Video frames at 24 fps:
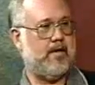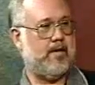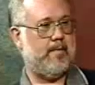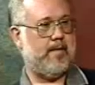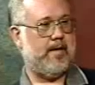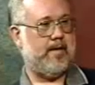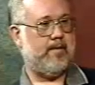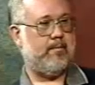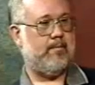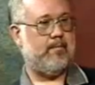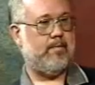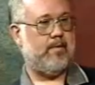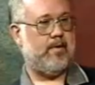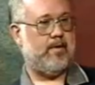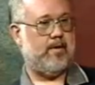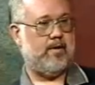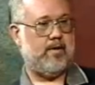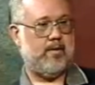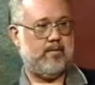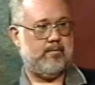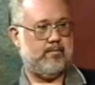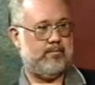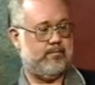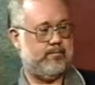upcoming
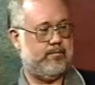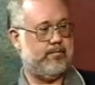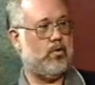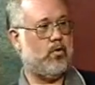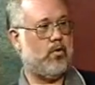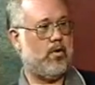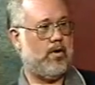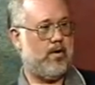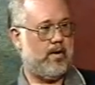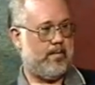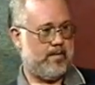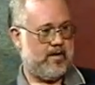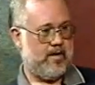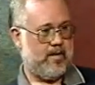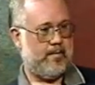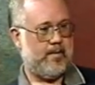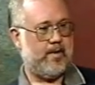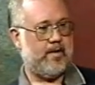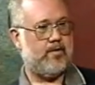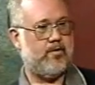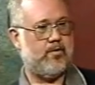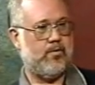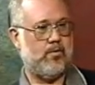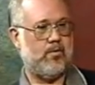your
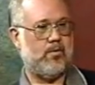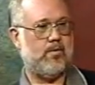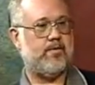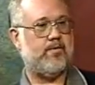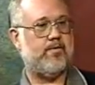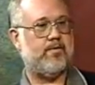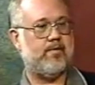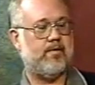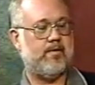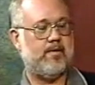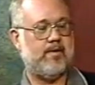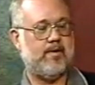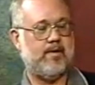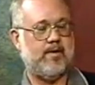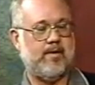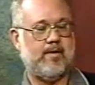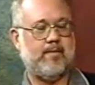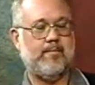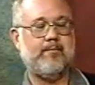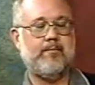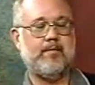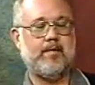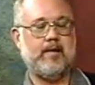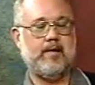upcoming tours,
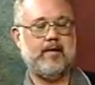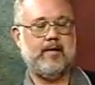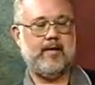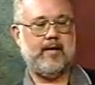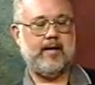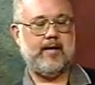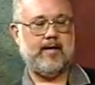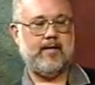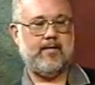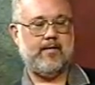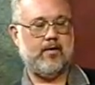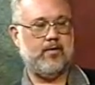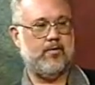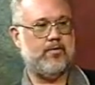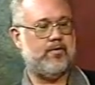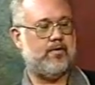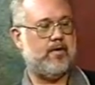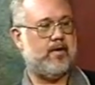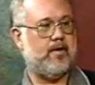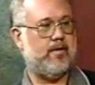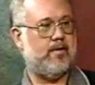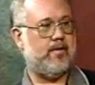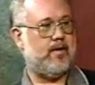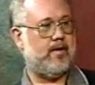and
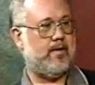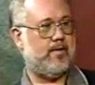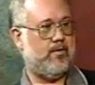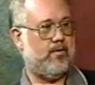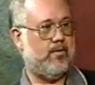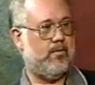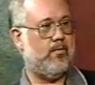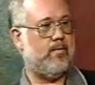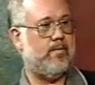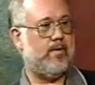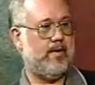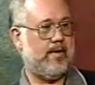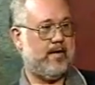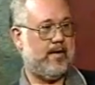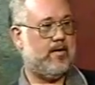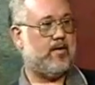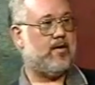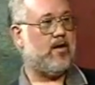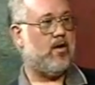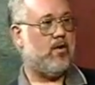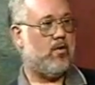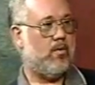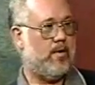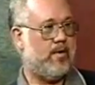those that
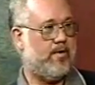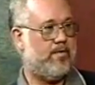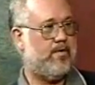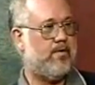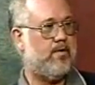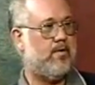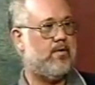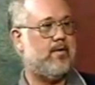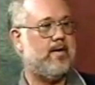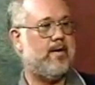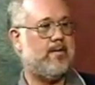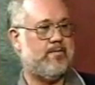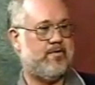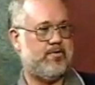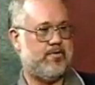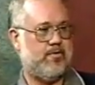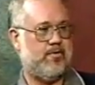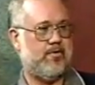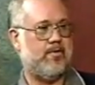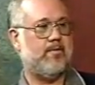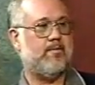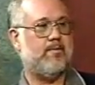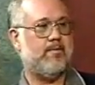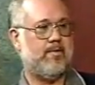did go with you, I'm
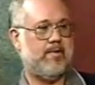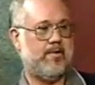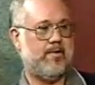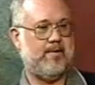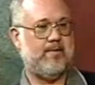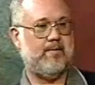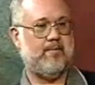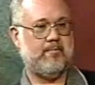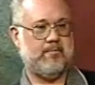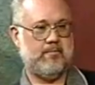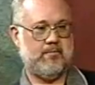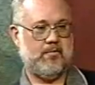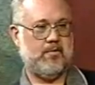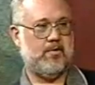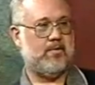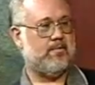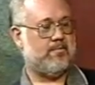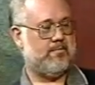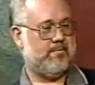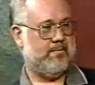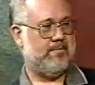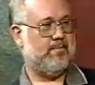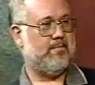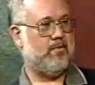sure
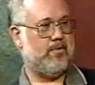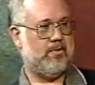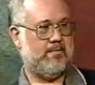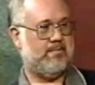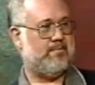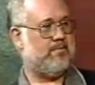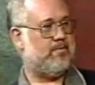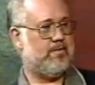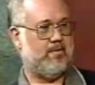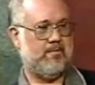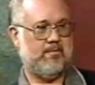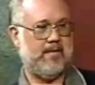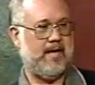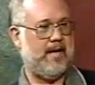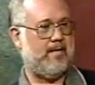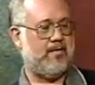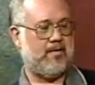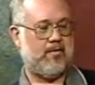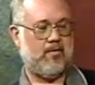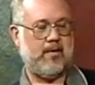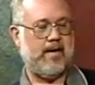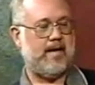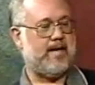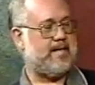will
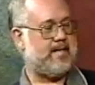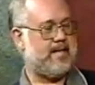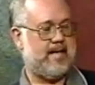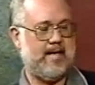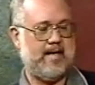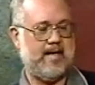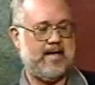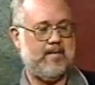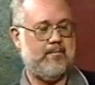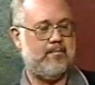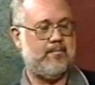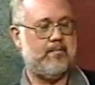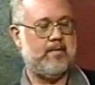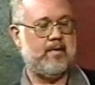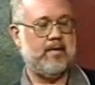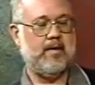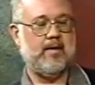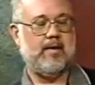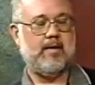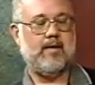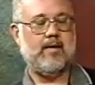have a great time.